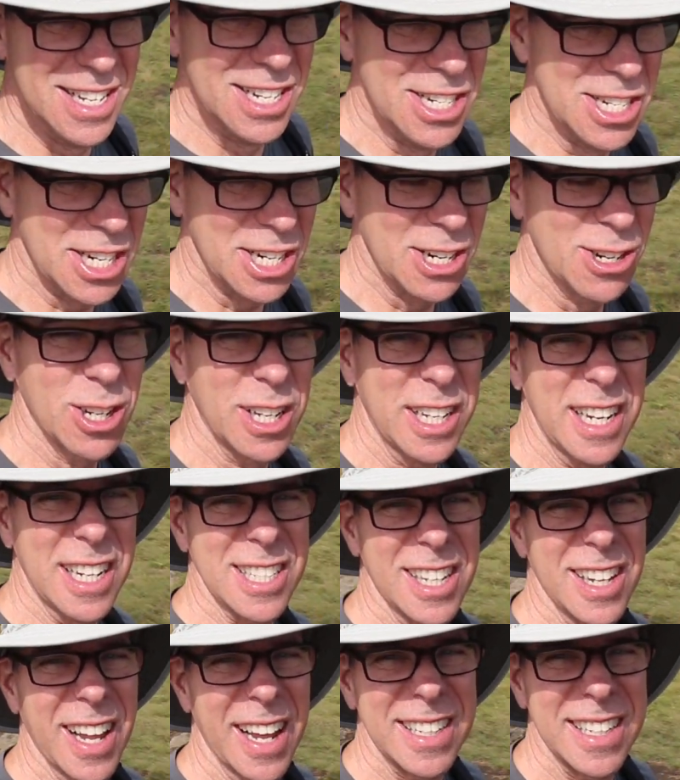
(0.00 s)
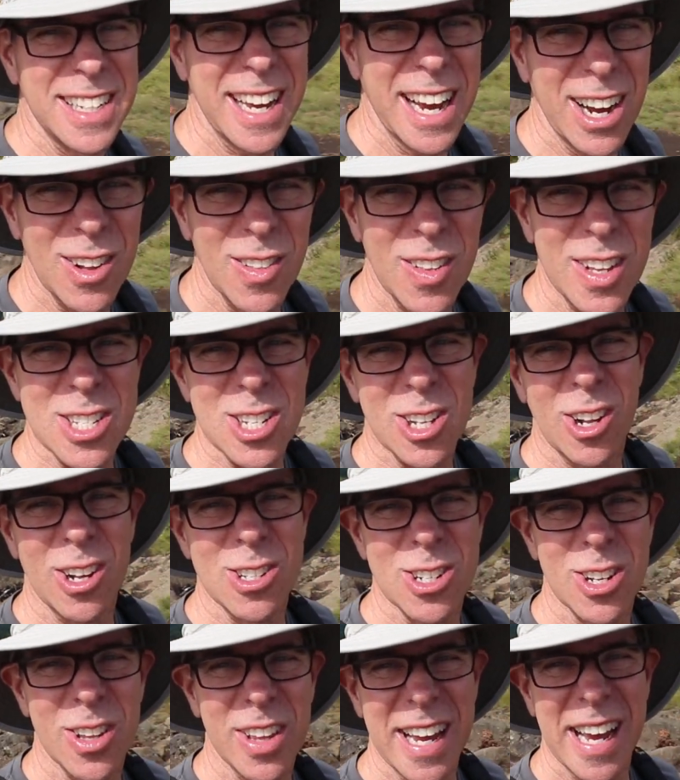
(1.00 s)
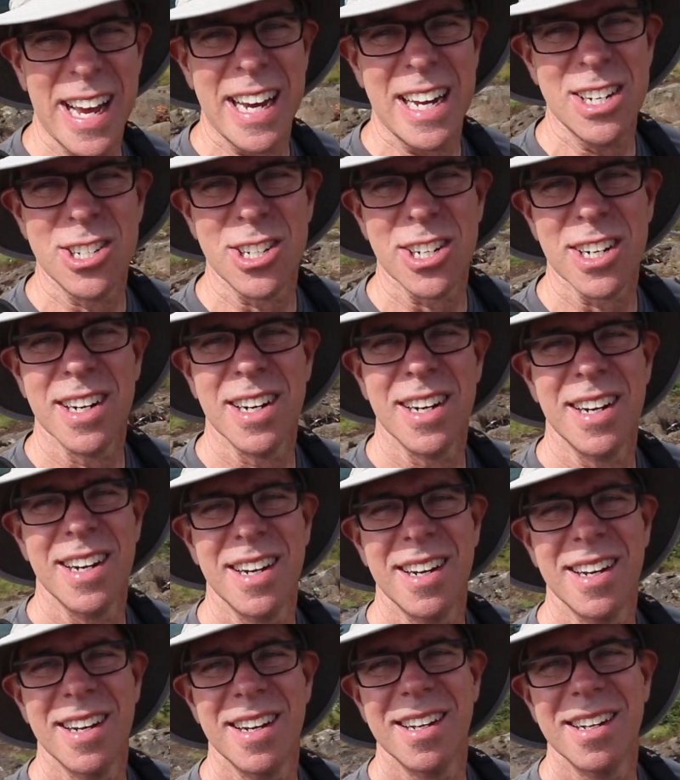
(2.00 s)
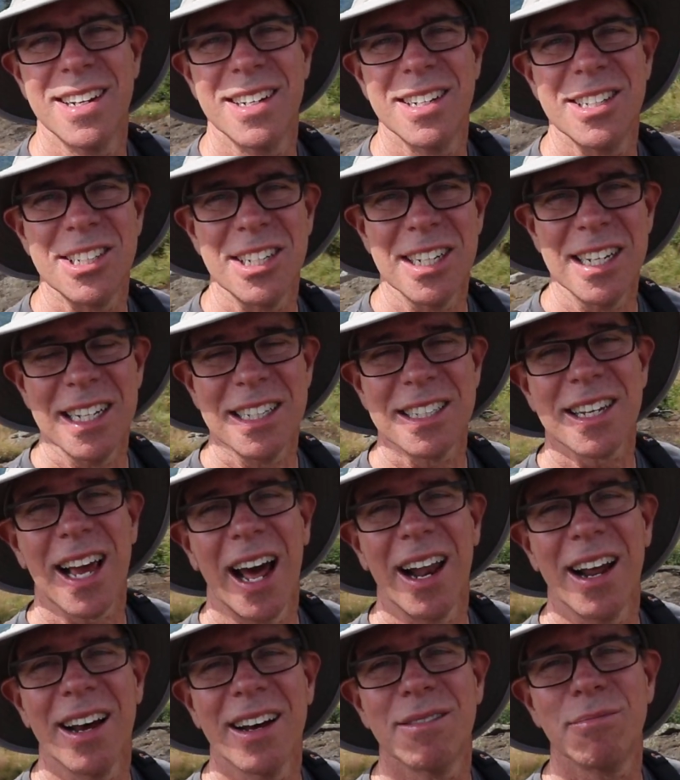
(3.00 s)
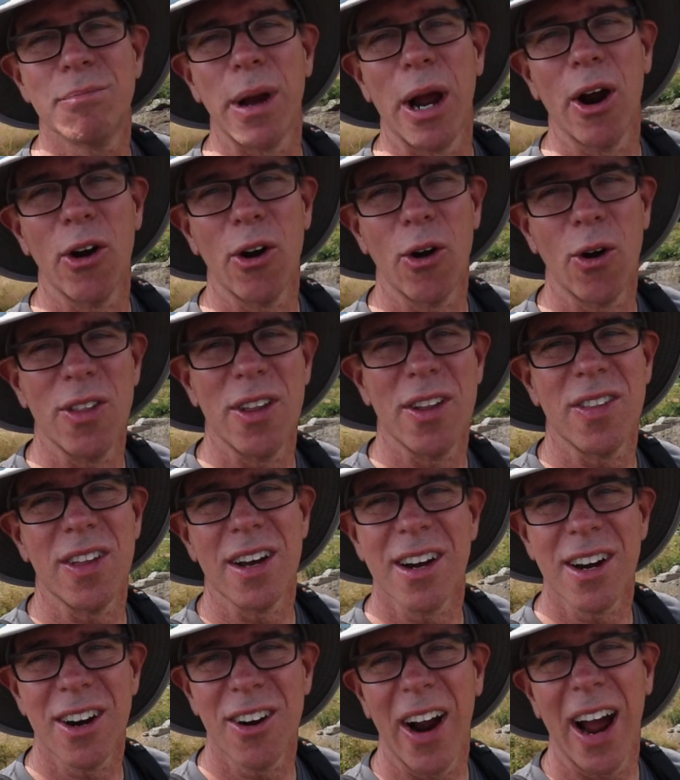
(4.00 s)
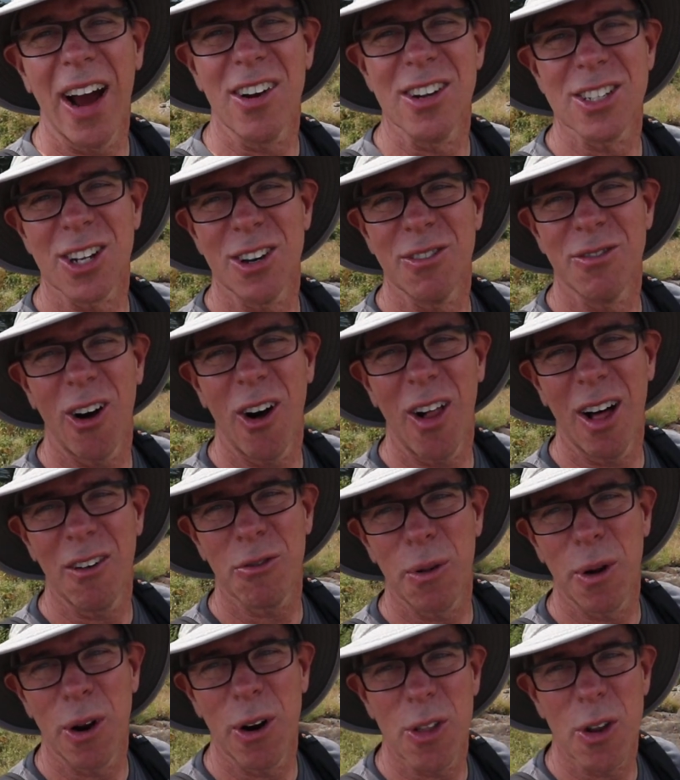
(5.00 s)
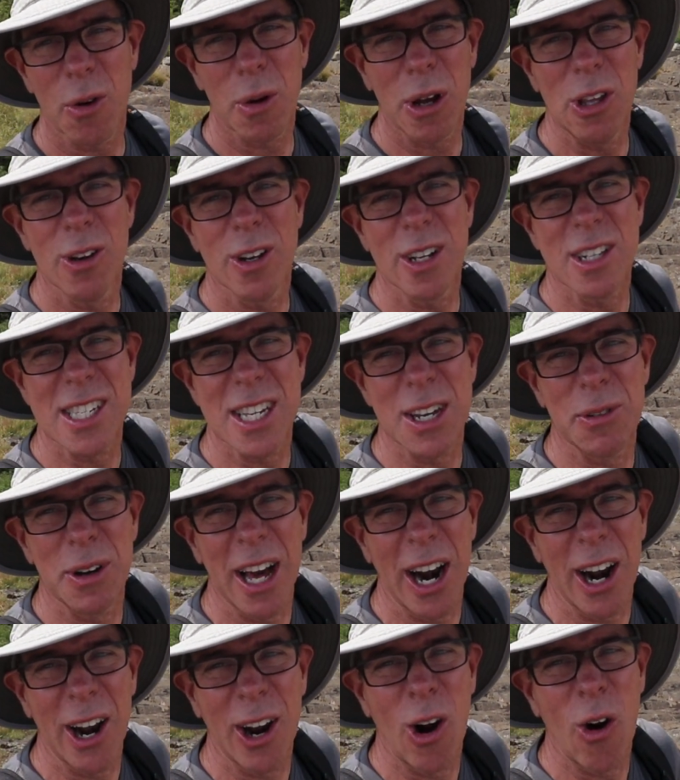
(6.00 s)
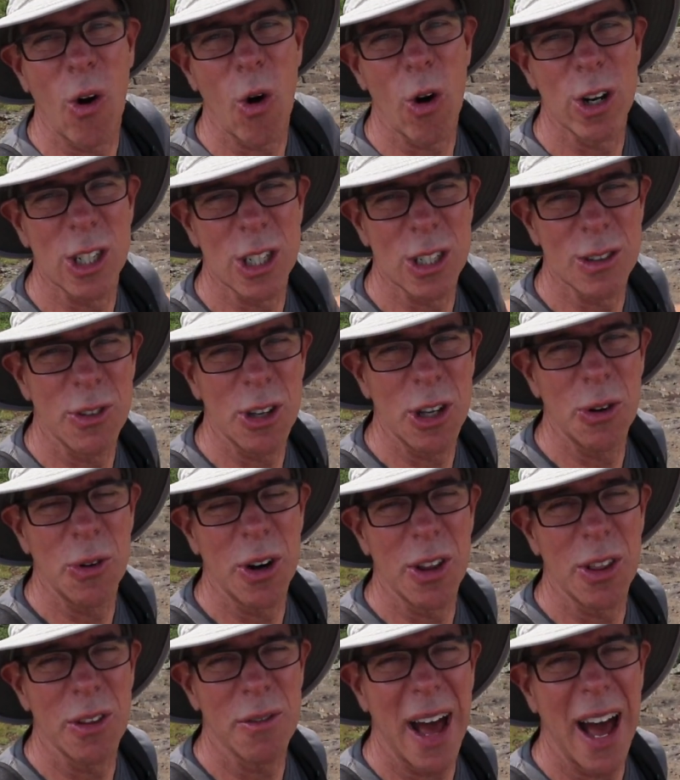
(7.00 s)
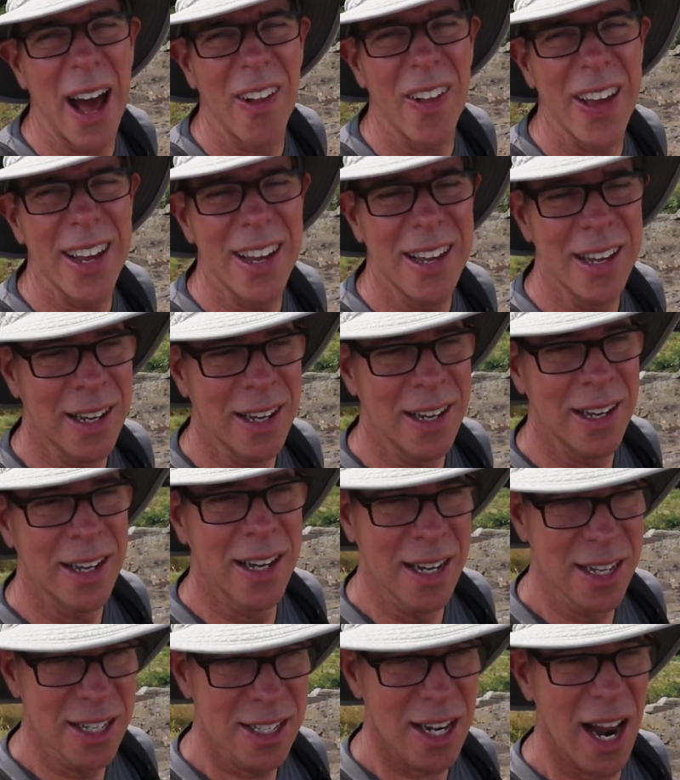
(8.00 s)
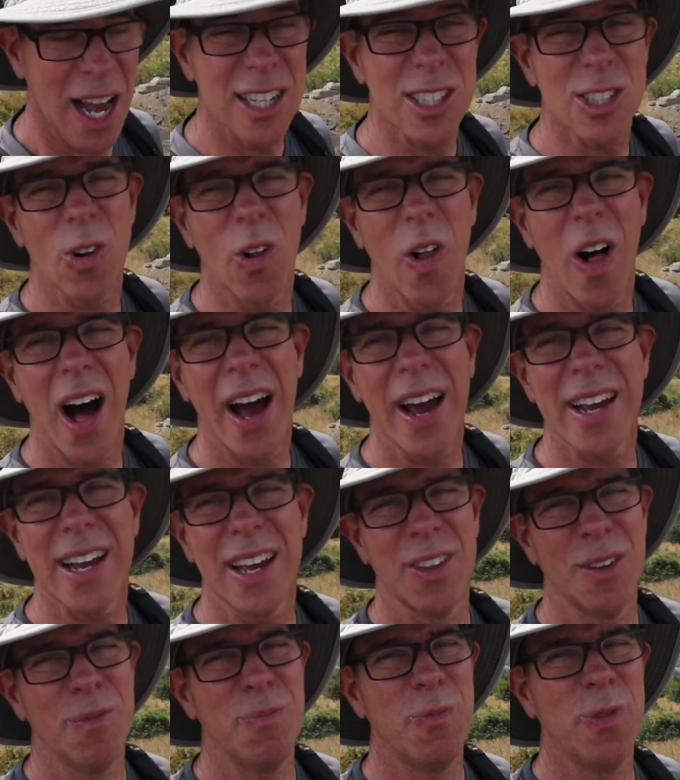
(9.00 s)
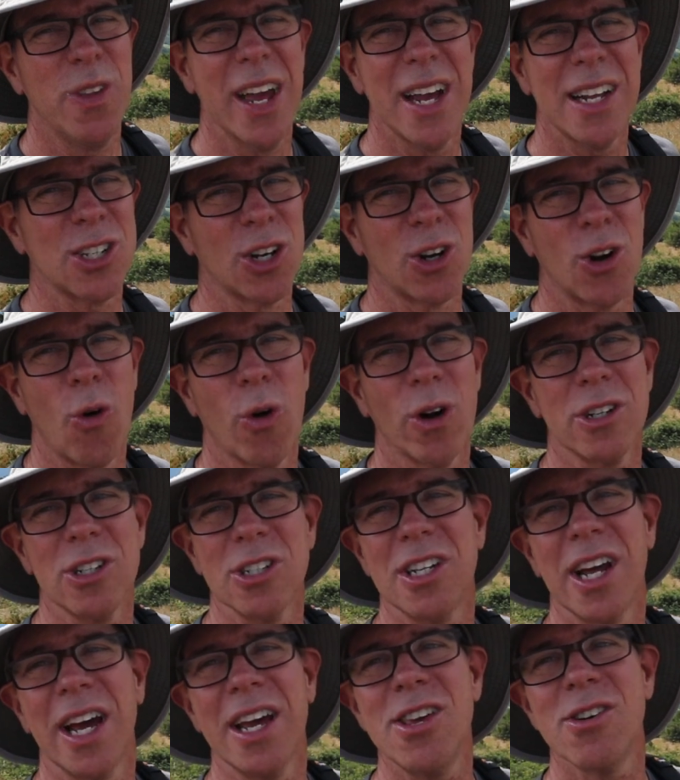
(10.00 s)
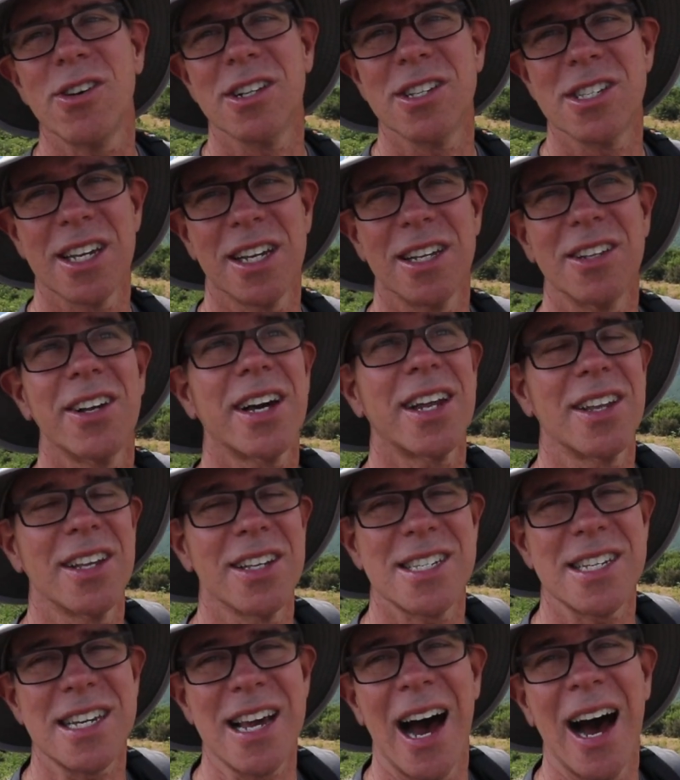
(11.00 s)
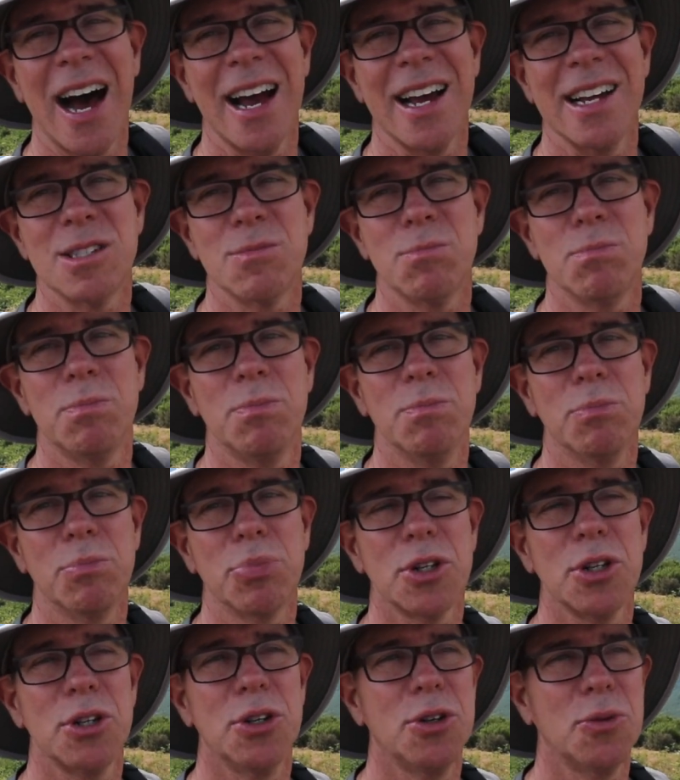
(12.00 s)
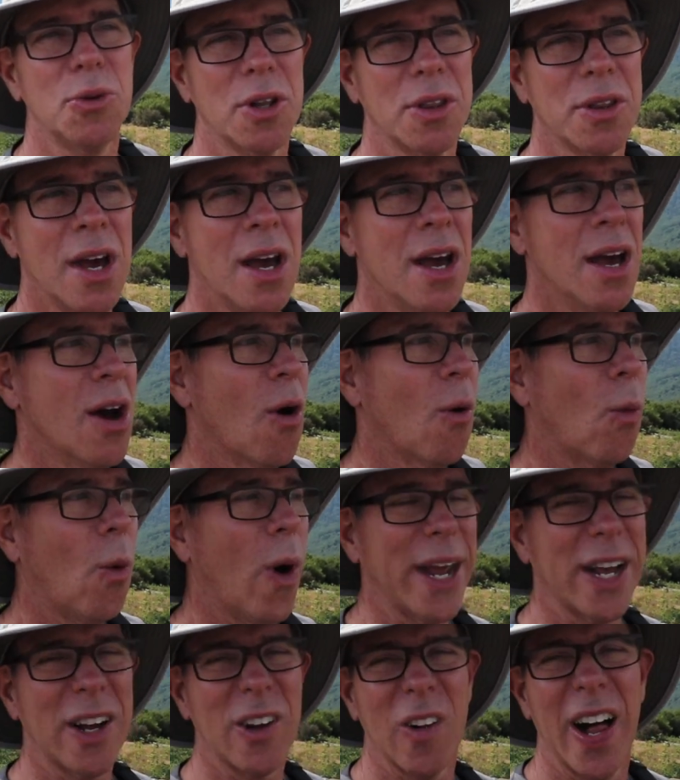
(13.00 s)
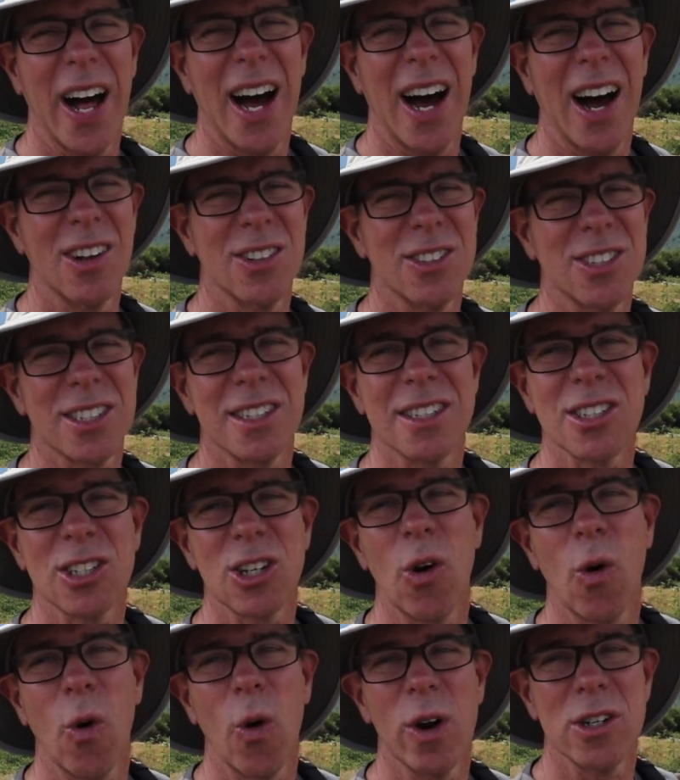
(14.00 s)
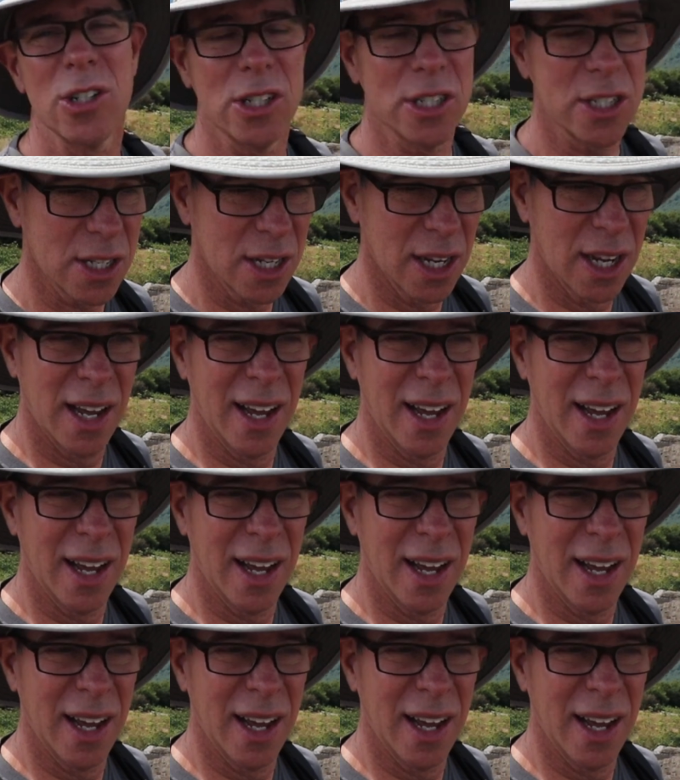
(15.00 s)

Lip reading: She usually doesn't like to get this close to the edge. She gets kind of paranoid that the ground is going to fall off from underneath her, but you can see we got a gorgeous view into the valley. It's a nice little hike, and it's a gorgeous day. You can see, look at the sky. It's blue with white clouds. It's gorgeous.